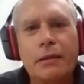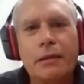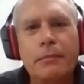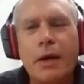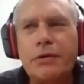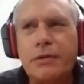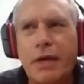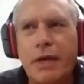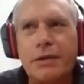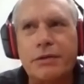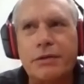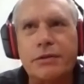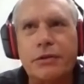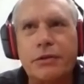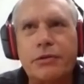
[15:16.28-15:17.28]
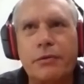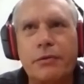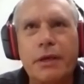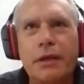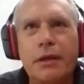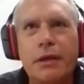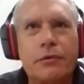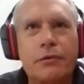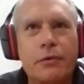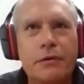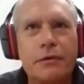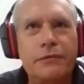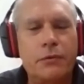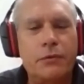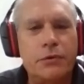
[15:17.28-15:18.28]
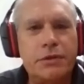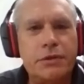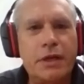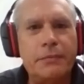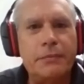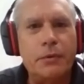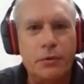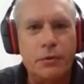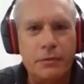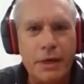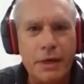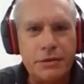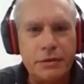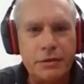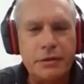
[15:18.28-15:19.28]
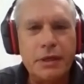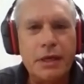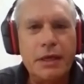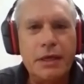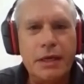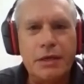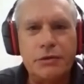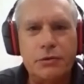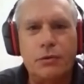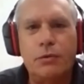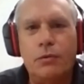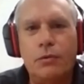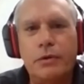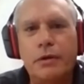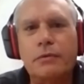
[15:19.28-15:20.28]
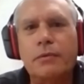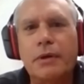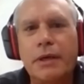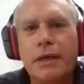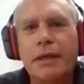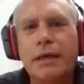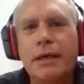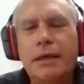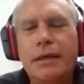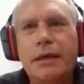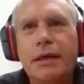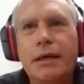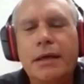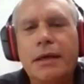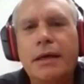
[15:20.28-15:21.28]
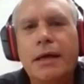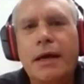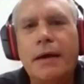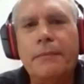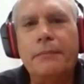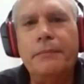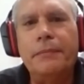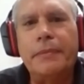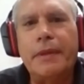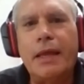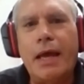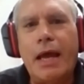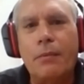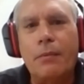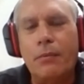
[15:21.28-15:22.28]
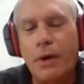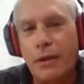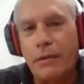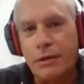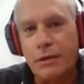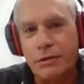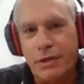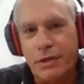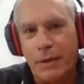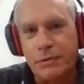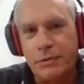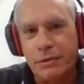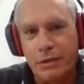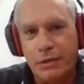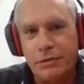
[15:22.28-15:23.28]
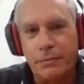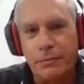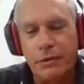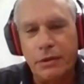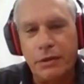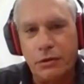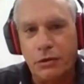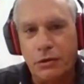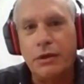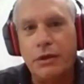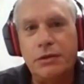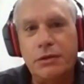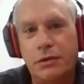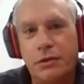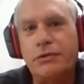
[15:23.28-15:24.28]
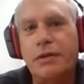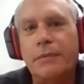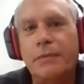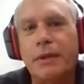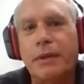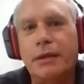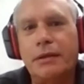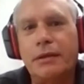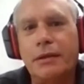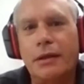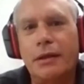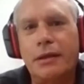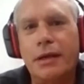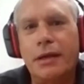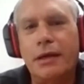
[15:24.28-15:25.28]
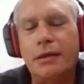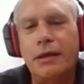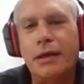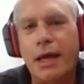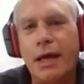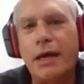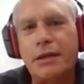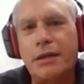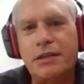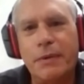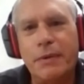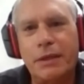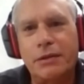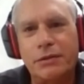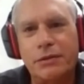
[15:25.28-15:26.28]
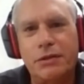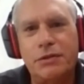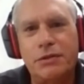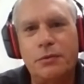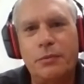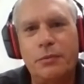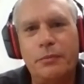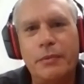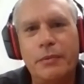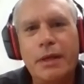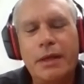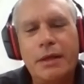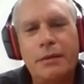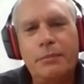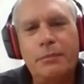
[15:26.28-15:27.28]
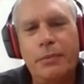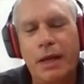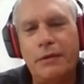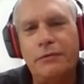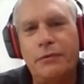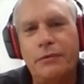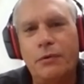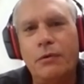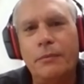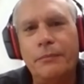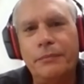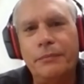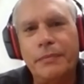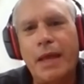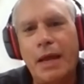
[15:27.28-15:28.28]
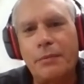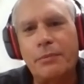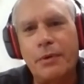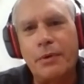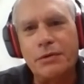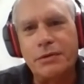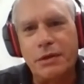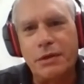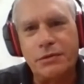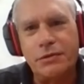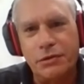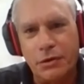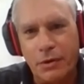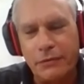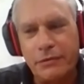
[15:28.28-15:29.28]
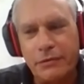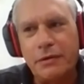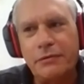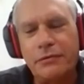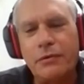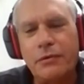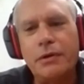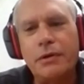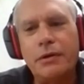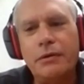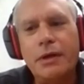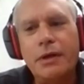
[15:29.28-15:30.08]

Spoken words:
Most cases, a three or 4-step automation is all you really need. And one of those steps needs to be that you need to do something. Like, you know, you can't expect the digital platform and process to do everything for you.